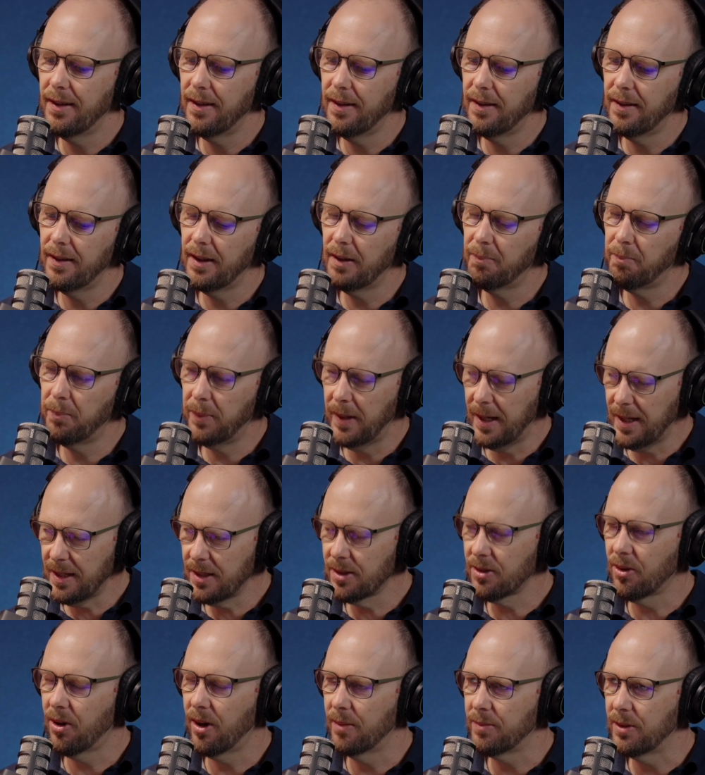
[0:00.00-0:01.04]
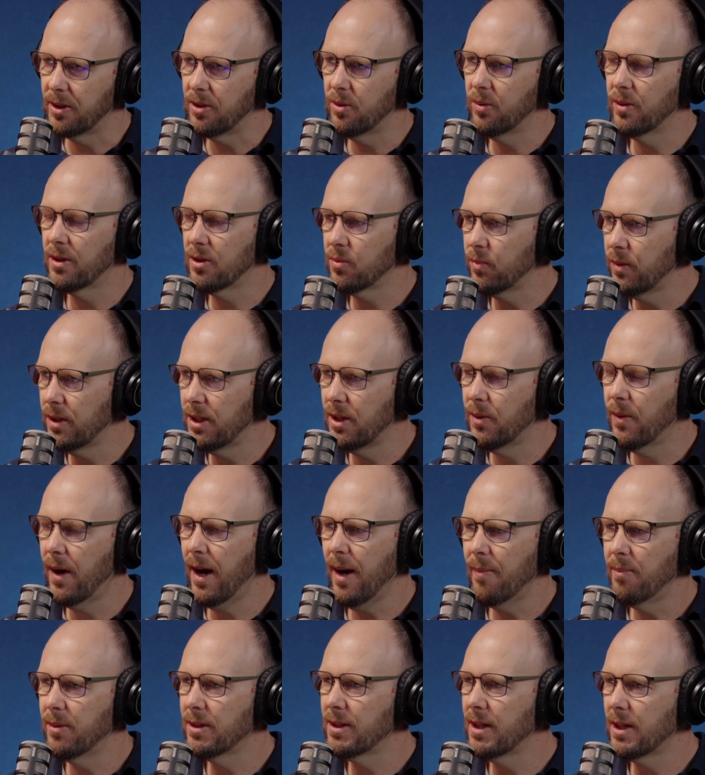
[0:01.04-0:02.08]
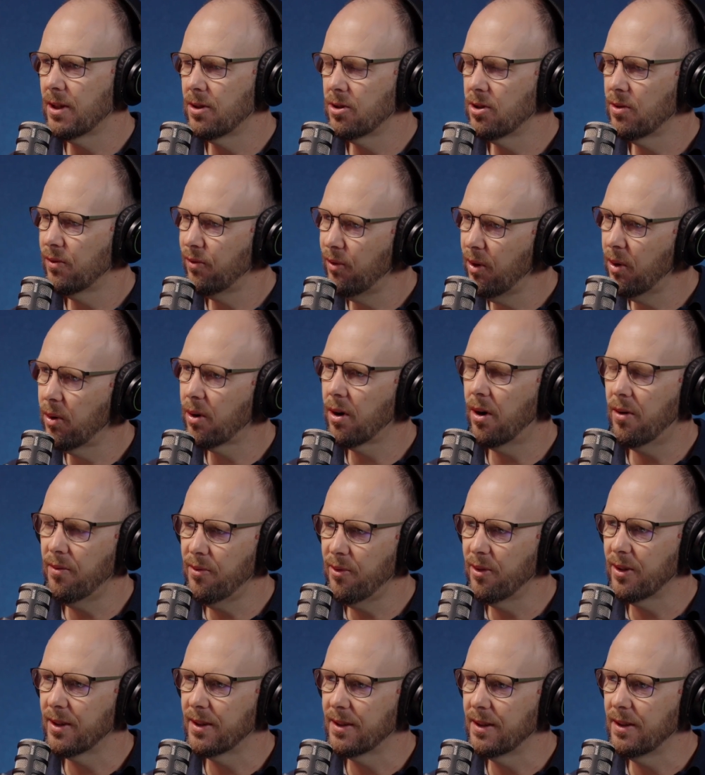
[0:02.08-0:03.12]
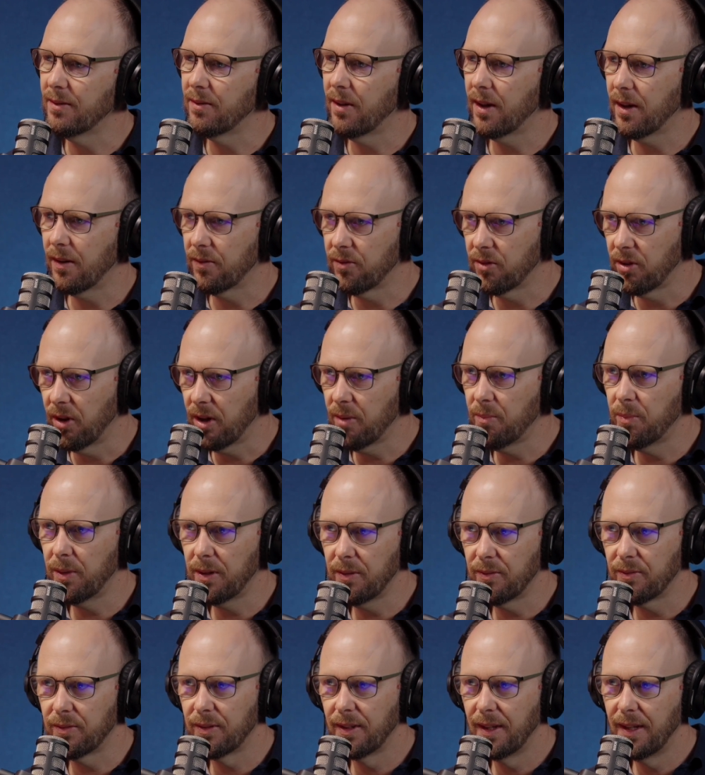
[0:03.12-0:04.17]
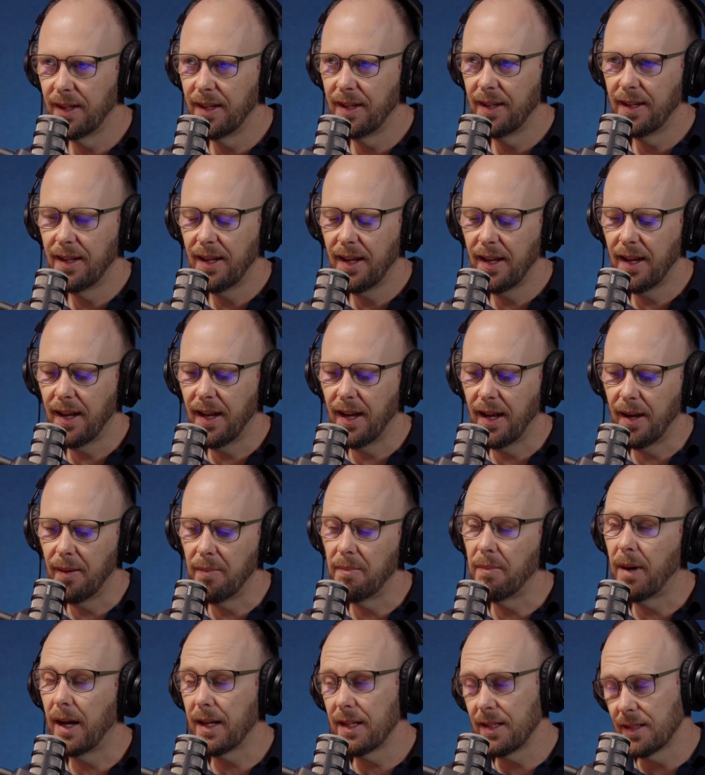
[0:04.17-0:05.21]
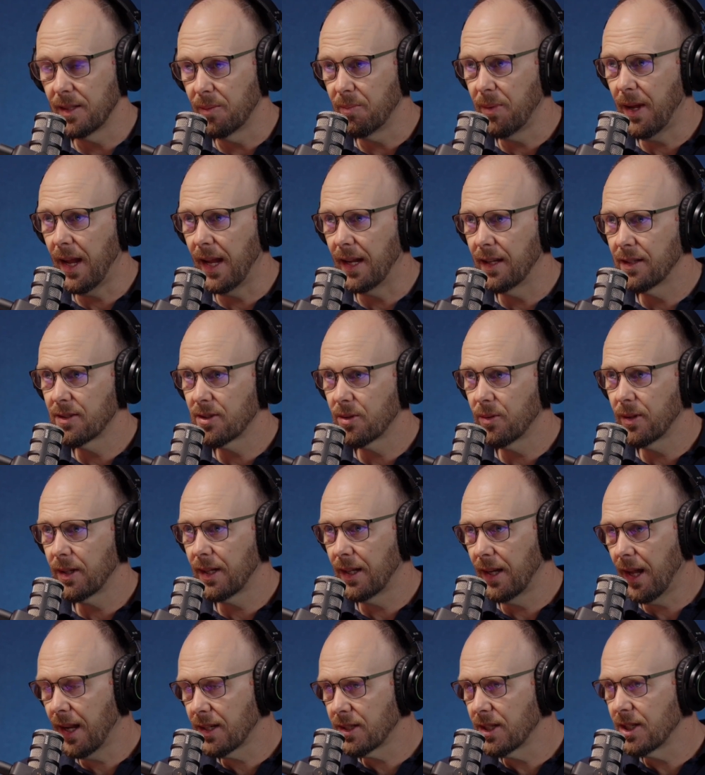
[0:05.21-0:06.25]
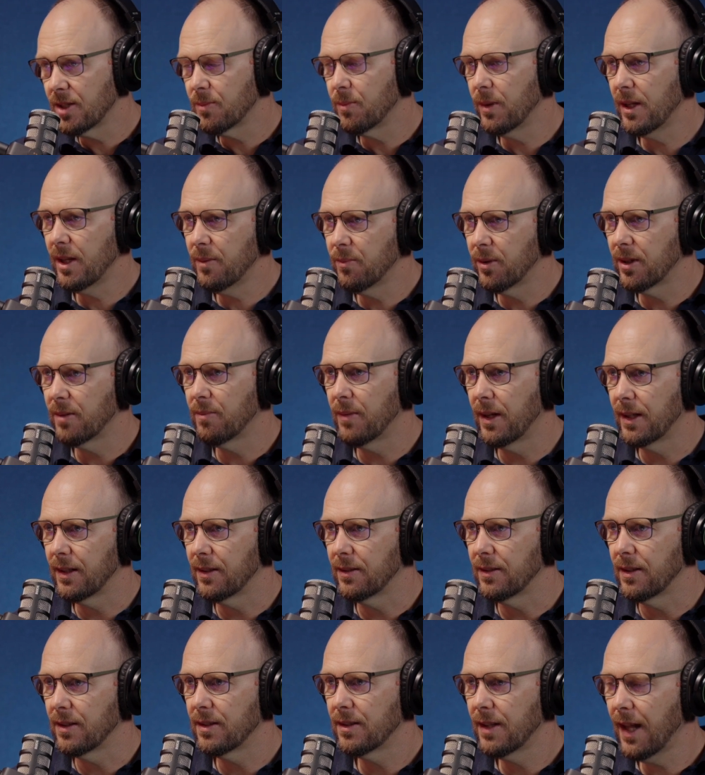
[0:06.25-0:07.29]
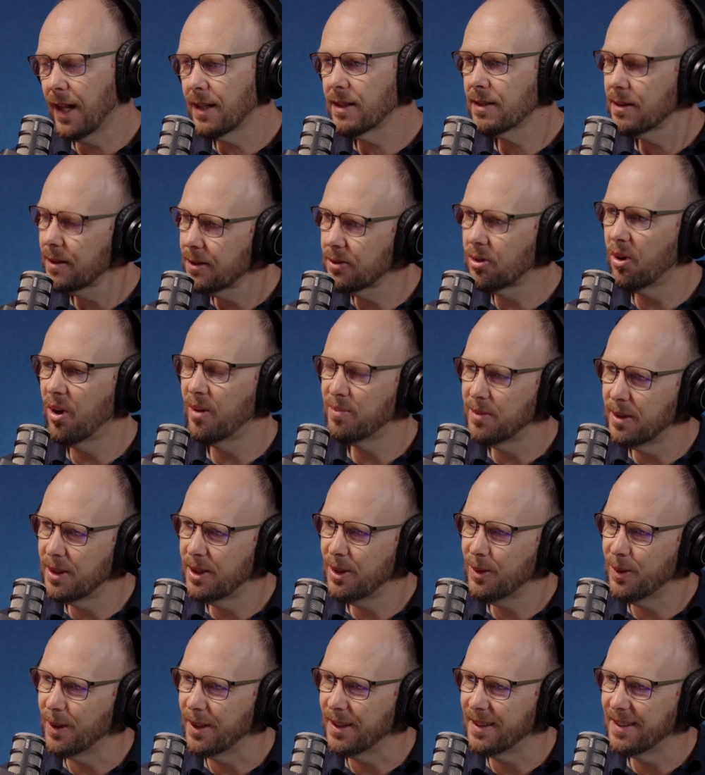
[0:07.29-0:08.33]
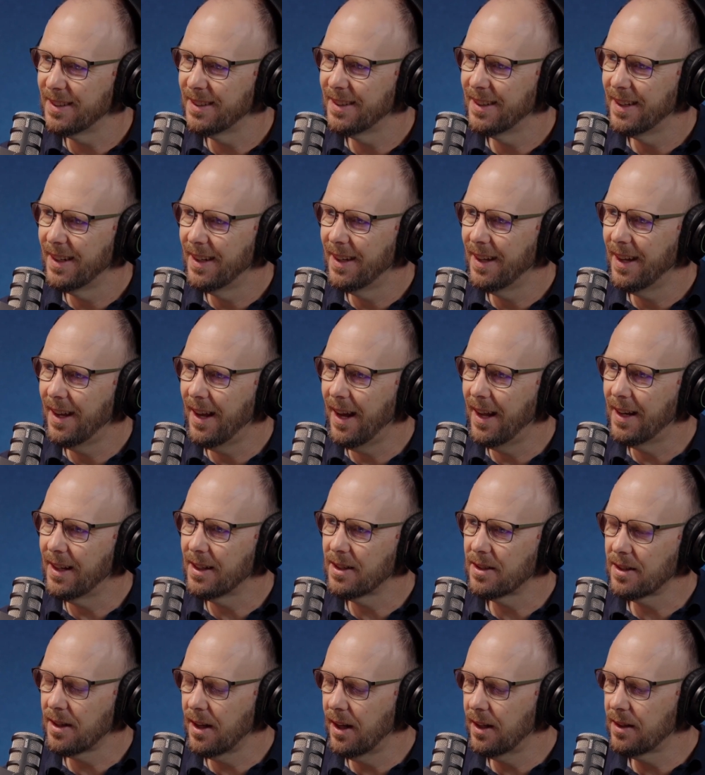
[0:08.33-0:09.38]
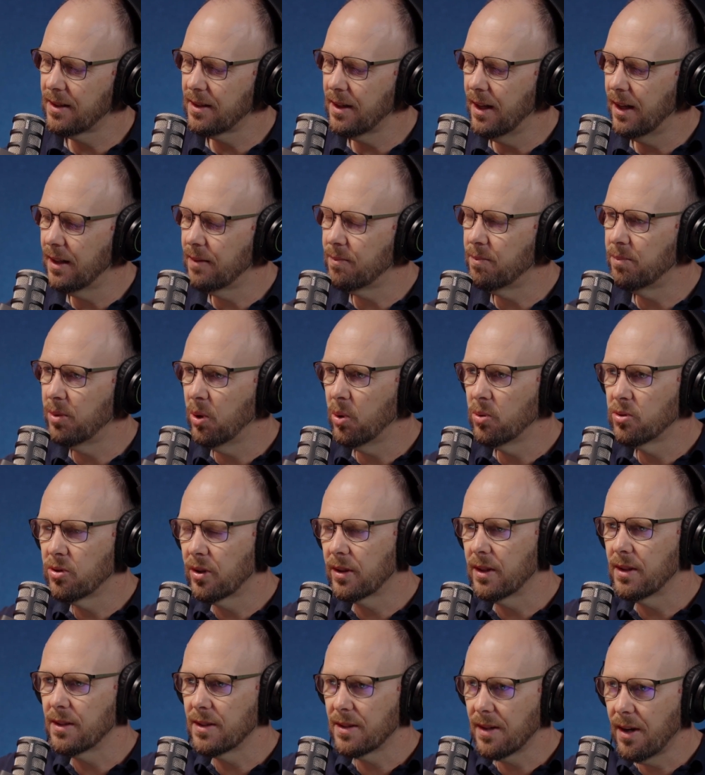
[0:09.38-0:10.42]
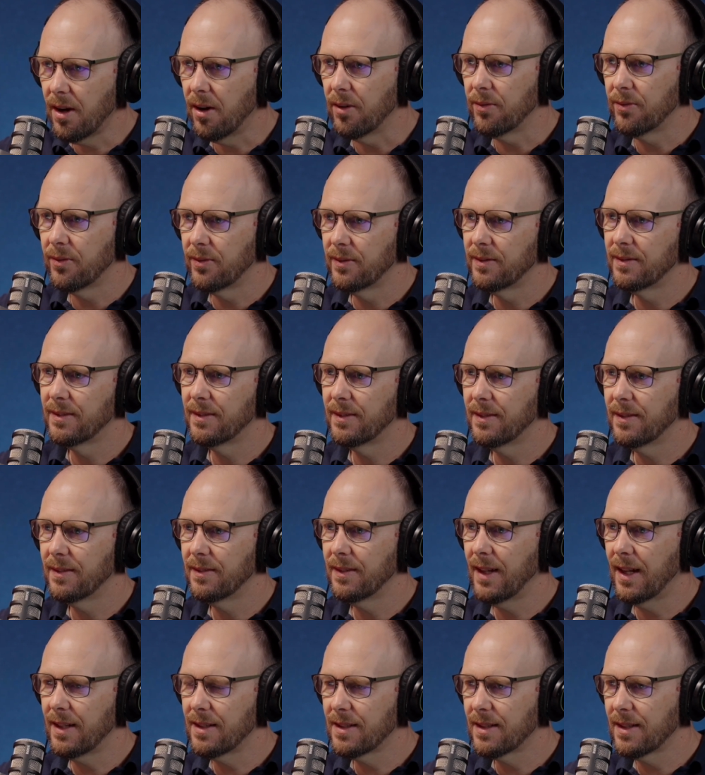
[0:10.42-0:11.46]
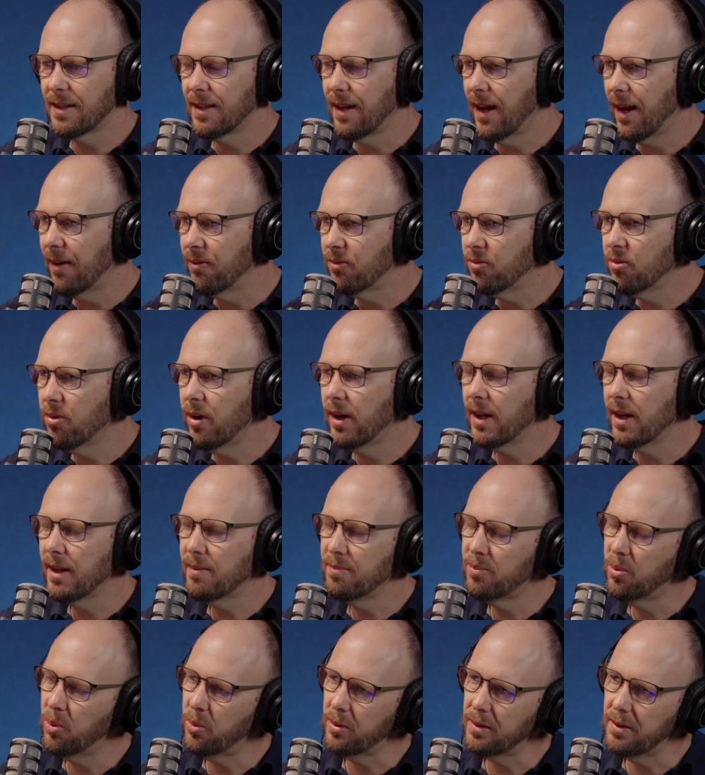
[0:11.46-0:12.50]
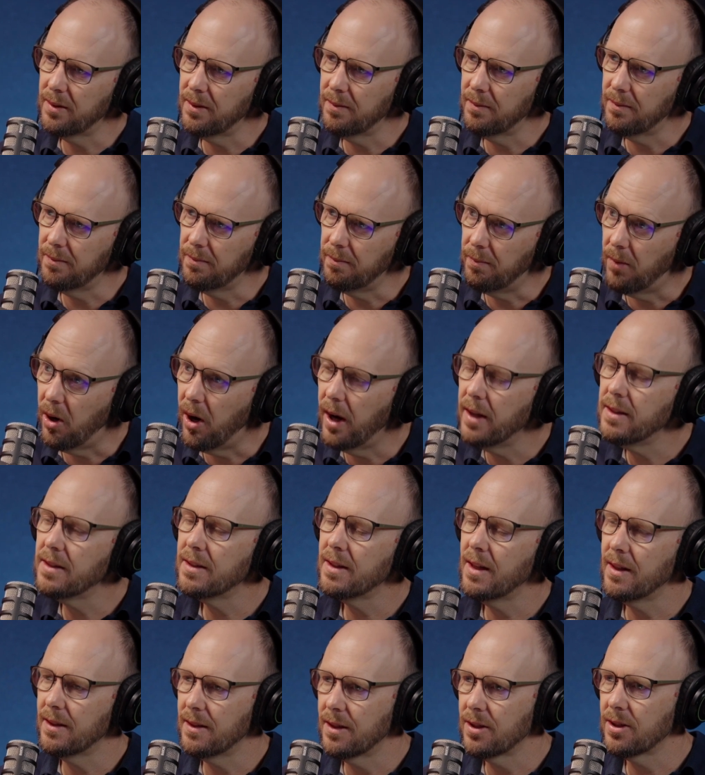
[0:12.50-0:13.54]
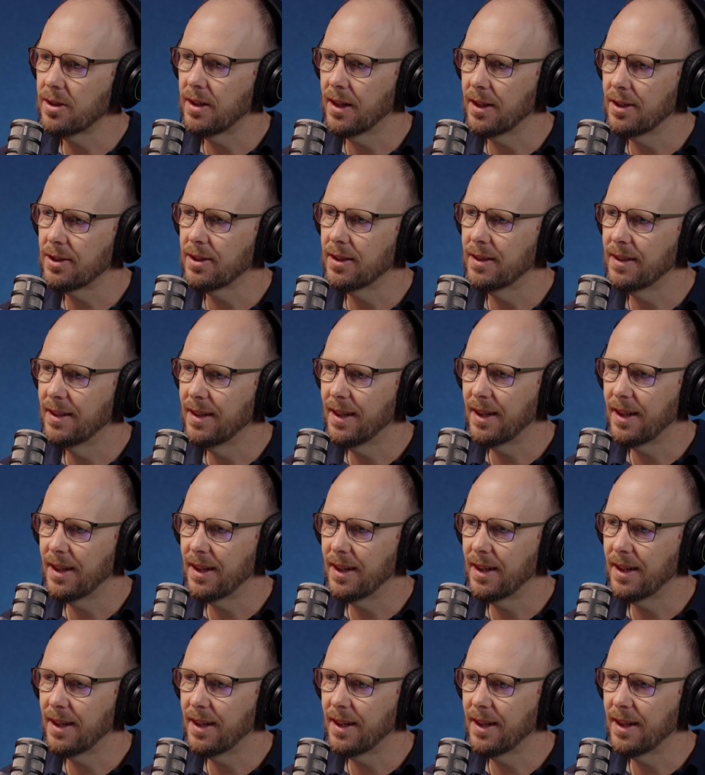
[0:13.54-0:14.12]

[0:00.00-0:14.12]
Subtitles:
The best time to do it is when you are busy because you feel confident. You've like, I've got a bit of money in the bank, so I can actually spend a bit of money on this. That's the time to do it, and it builds on itself. That's a really important mindset distinction.